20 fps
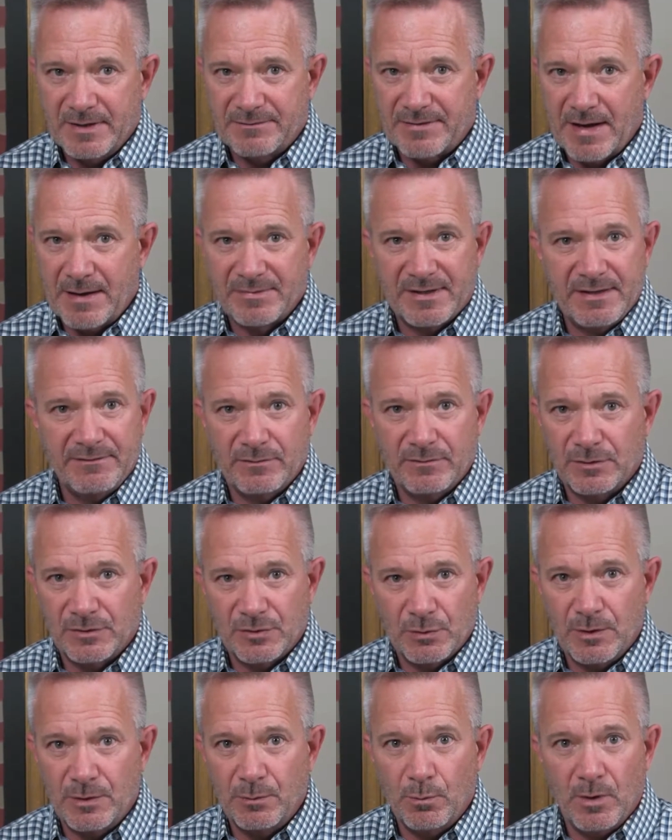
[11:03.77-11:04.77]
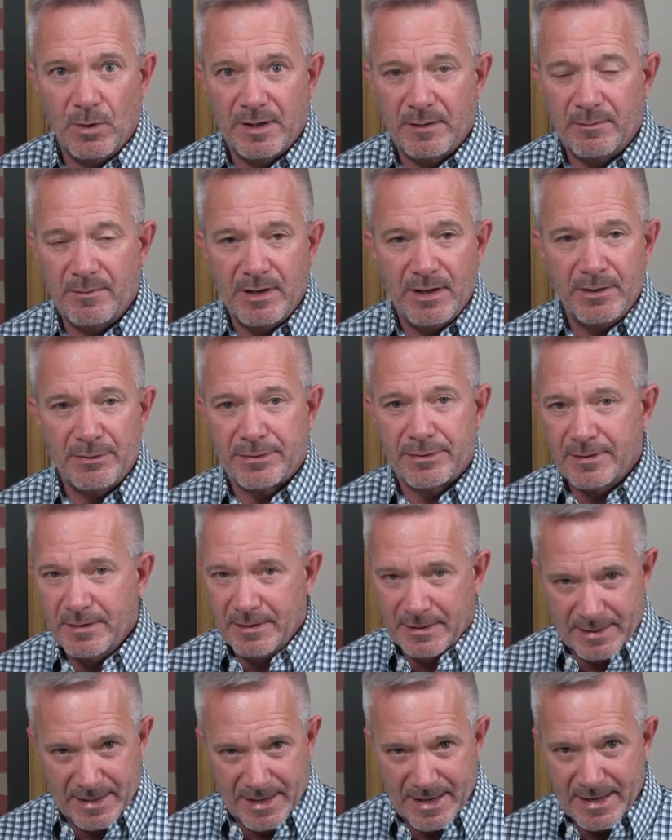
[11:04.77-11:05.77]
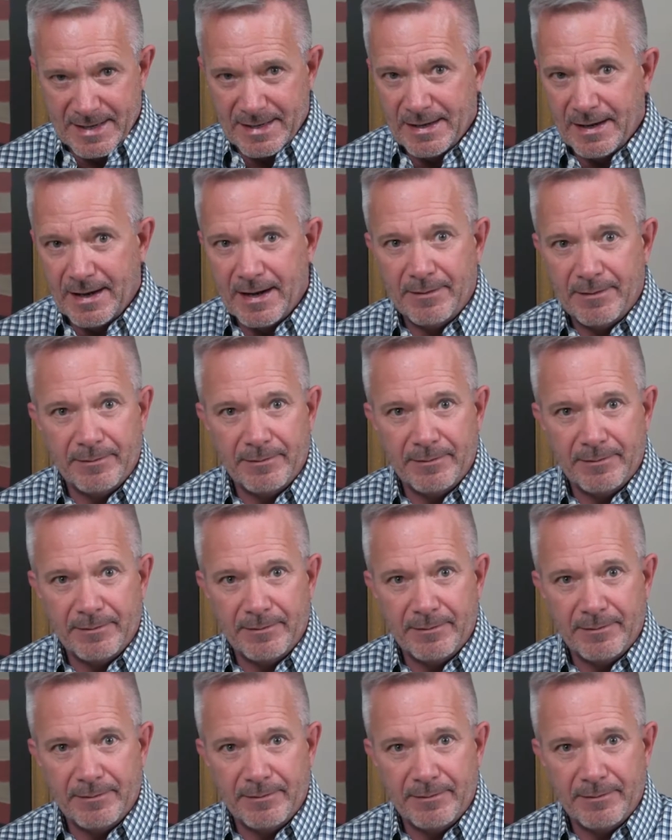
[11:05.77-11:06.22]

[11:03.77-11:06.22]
If I'm doing one a month, hey,